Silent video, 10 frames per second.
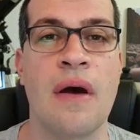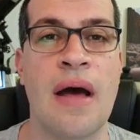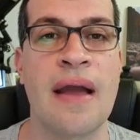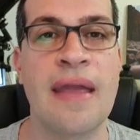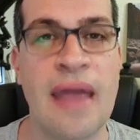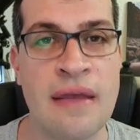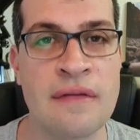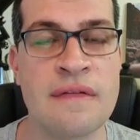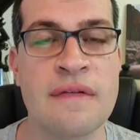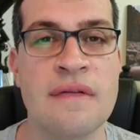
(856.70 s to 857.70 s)

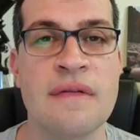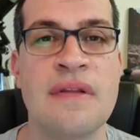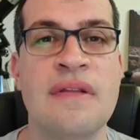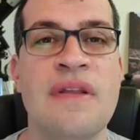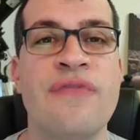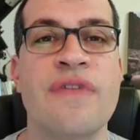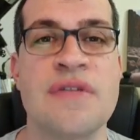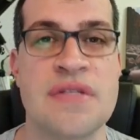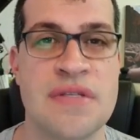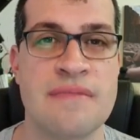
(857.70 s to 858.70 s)
against the
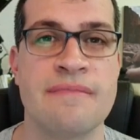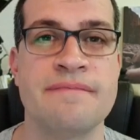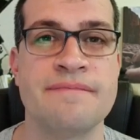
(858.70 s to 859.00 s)
difference,